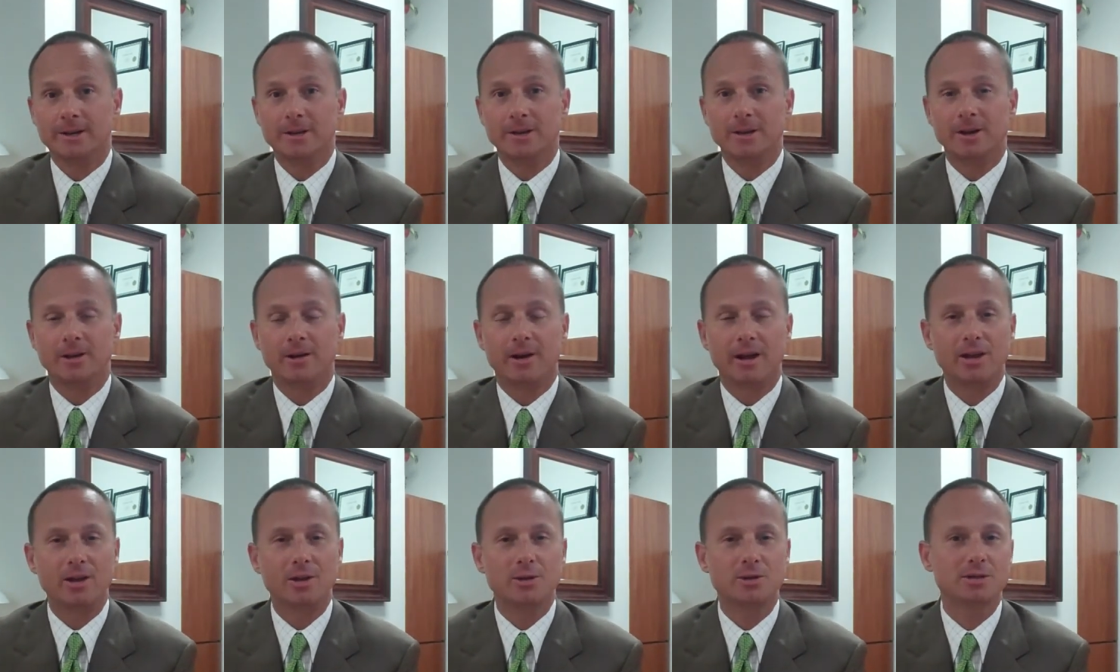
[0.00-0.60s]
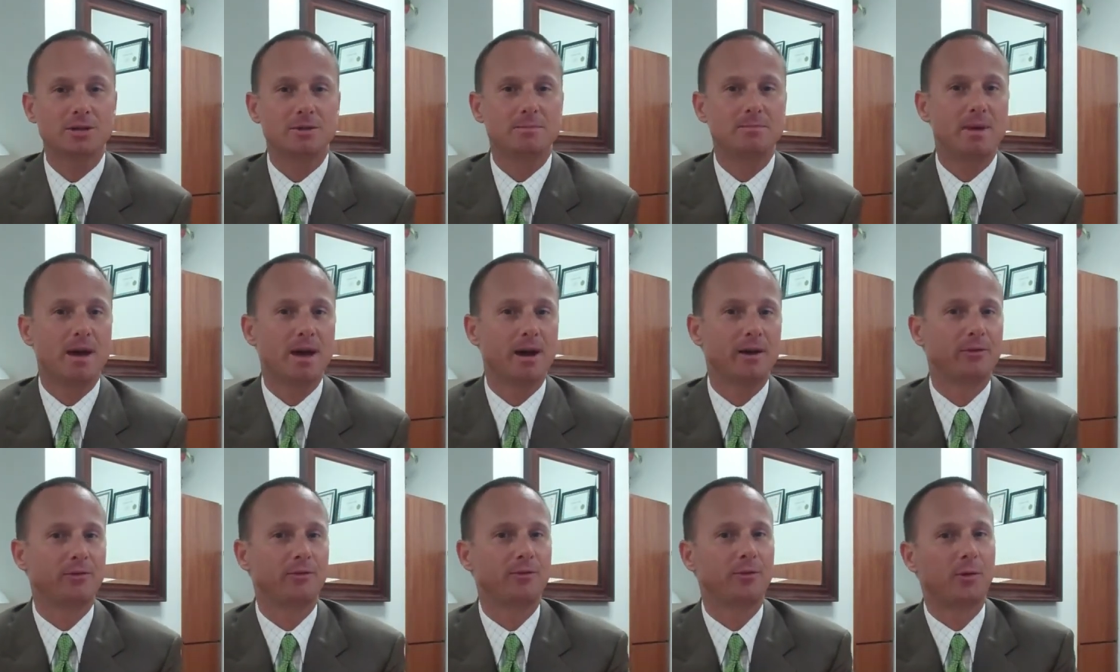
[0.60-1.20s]
I use the
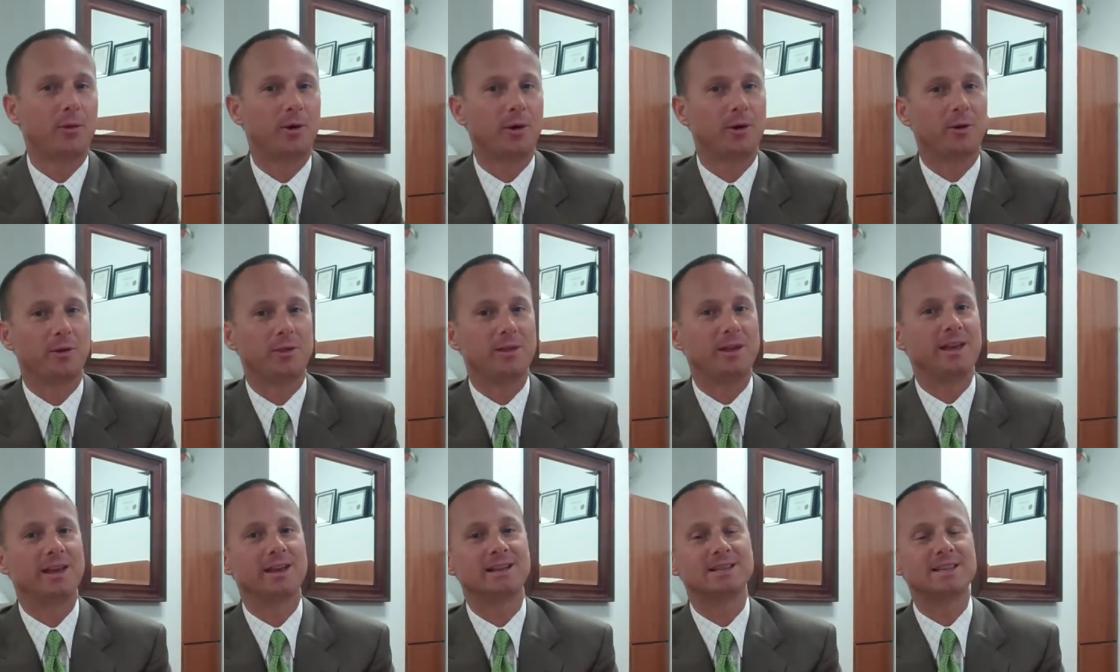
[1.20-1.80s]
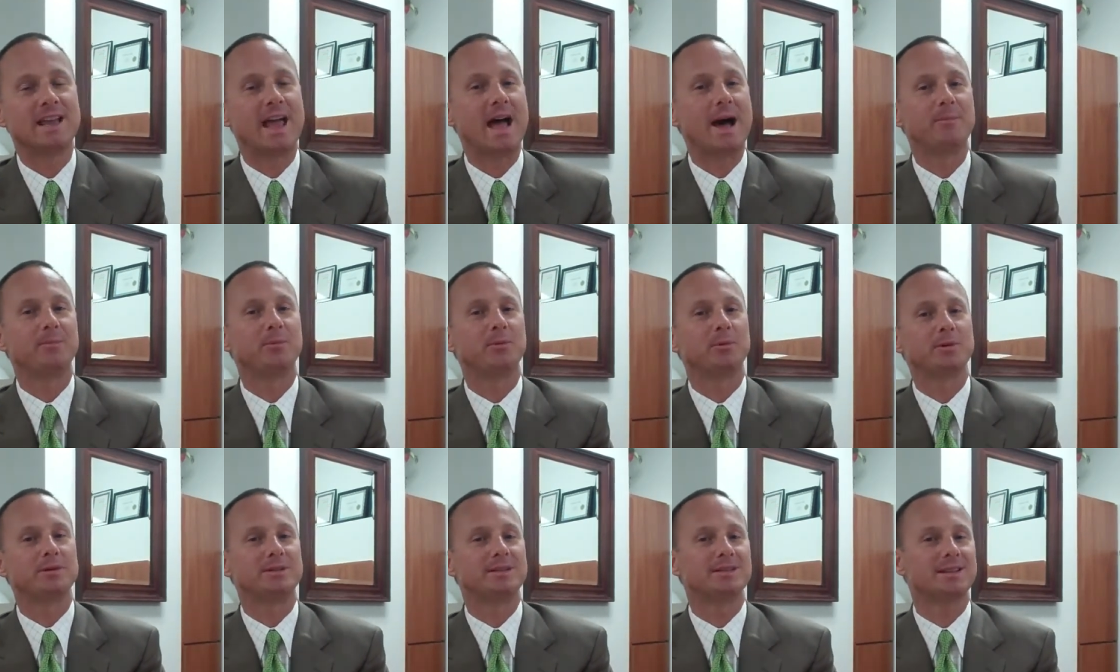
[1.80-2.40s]
metaphor or the
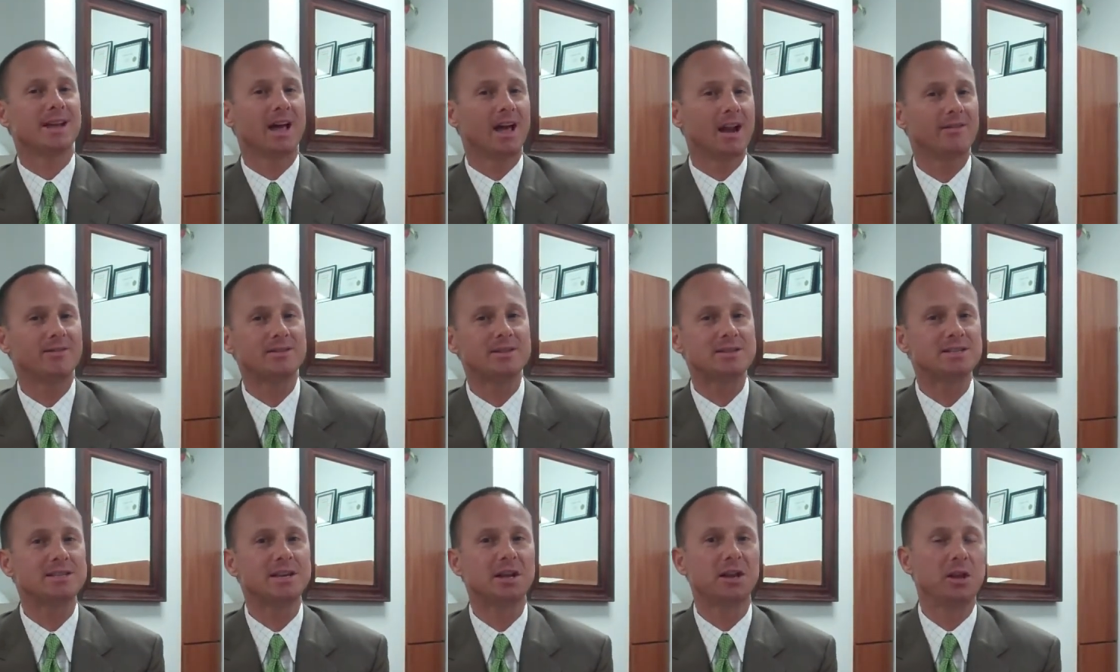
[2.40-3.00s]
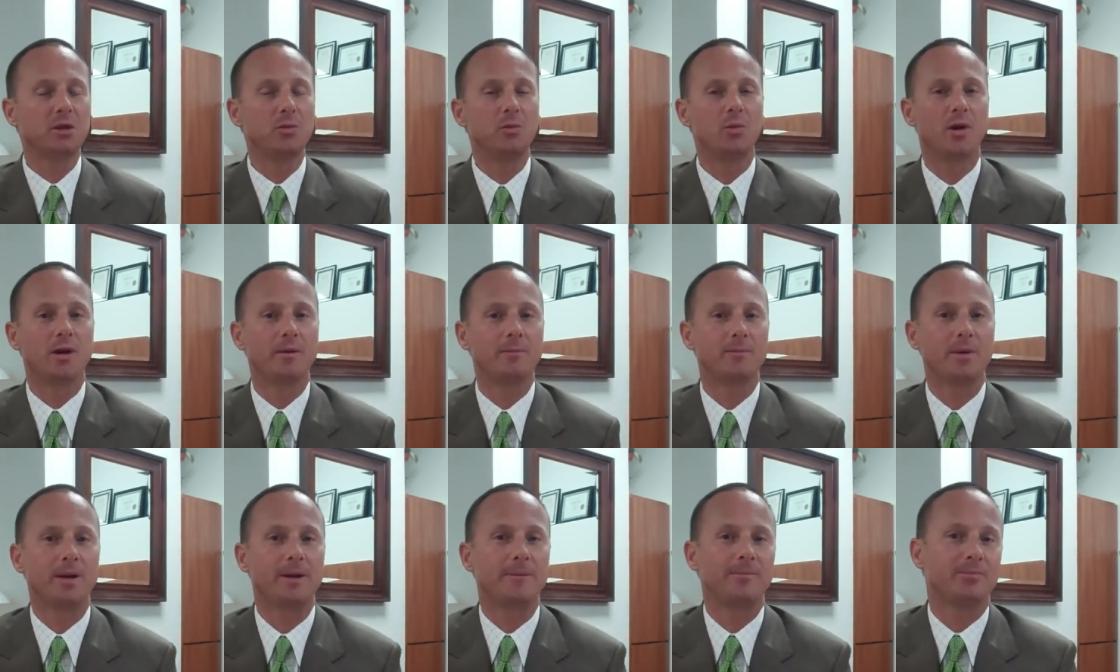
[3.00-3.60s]
example, which is kind of a silly
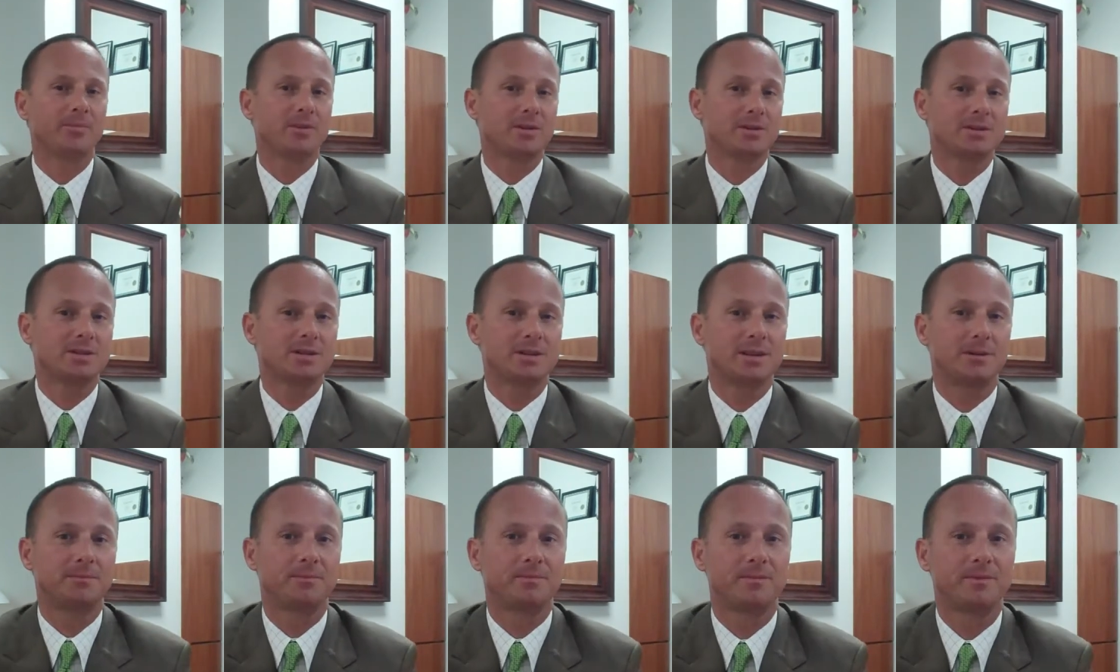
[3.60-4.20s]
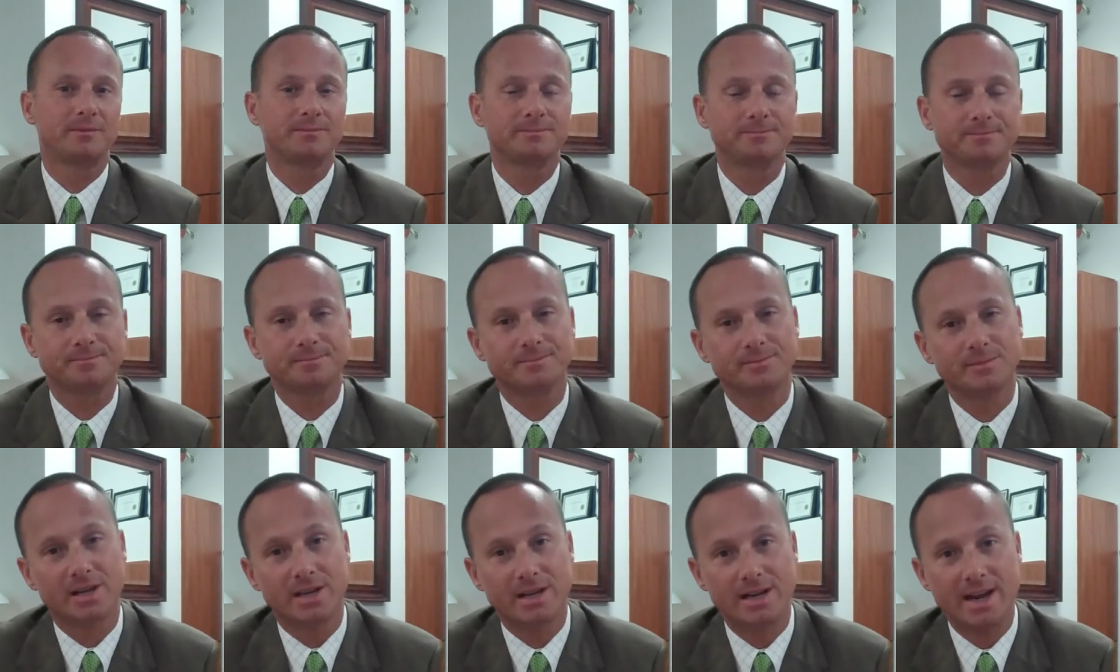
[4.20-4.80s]
one, but there's some
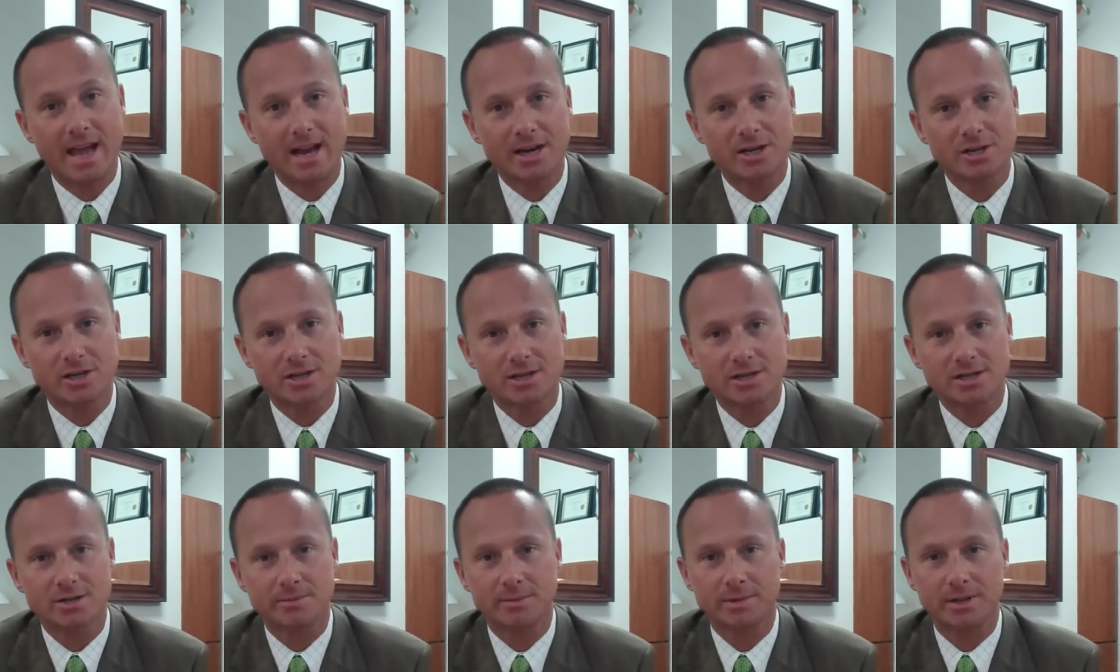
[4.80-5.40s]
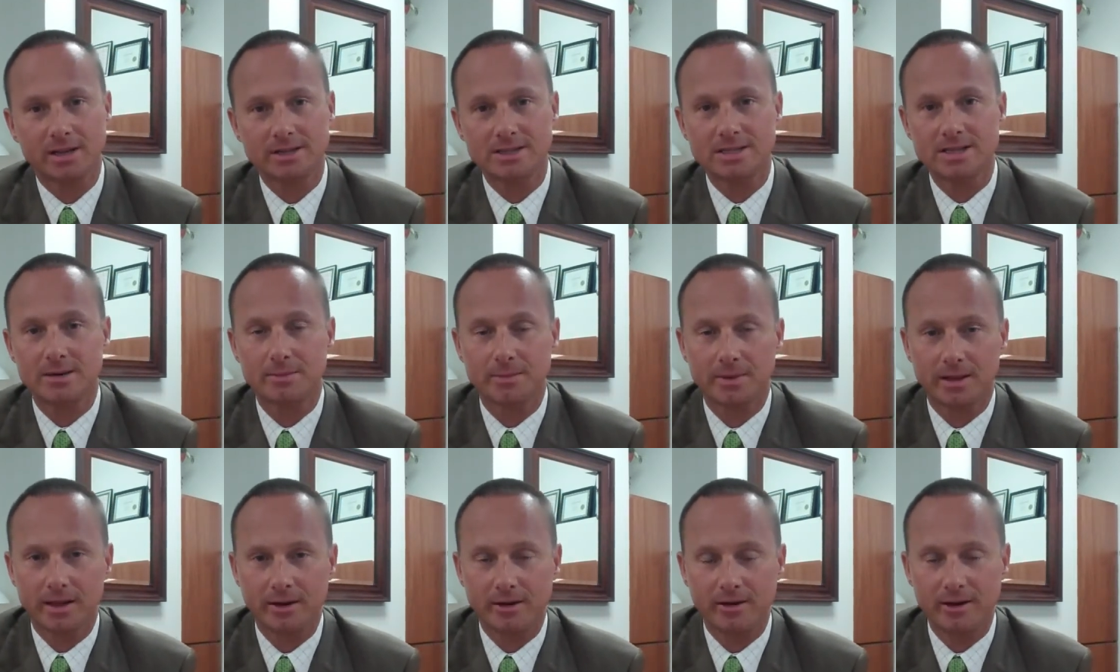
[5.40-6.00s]

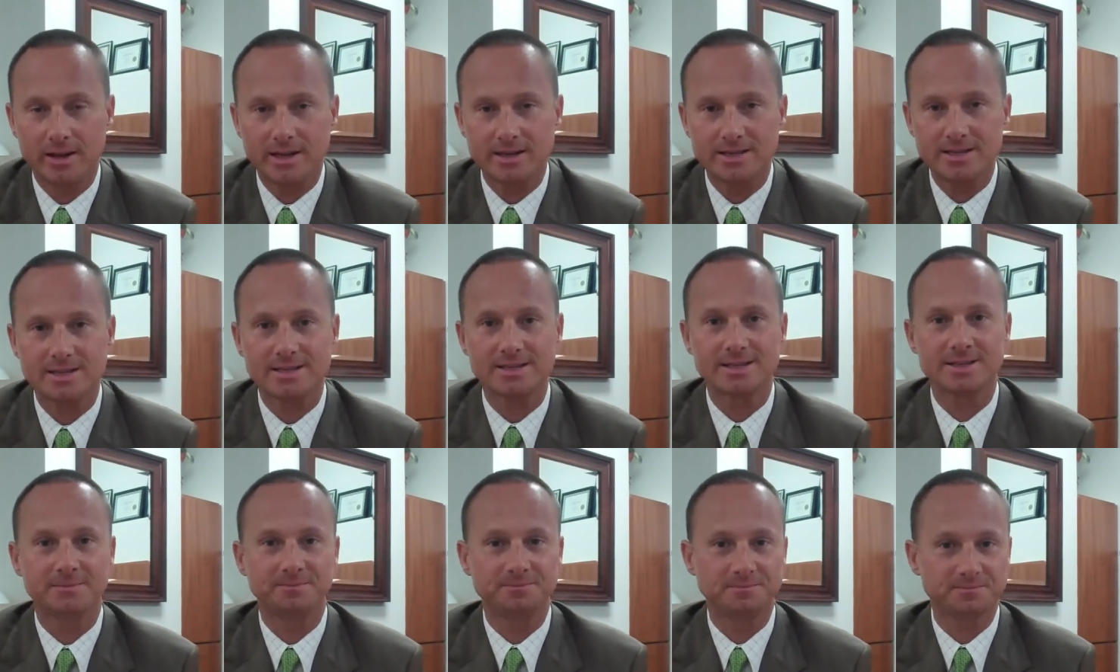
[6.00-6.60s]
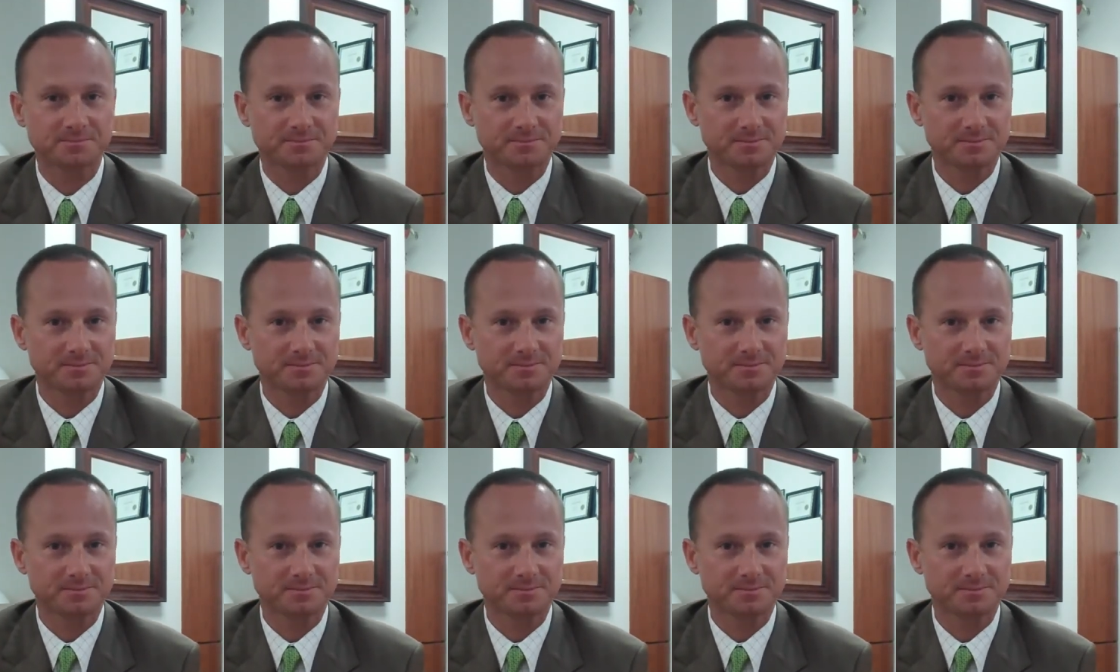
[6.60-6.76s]
similarities.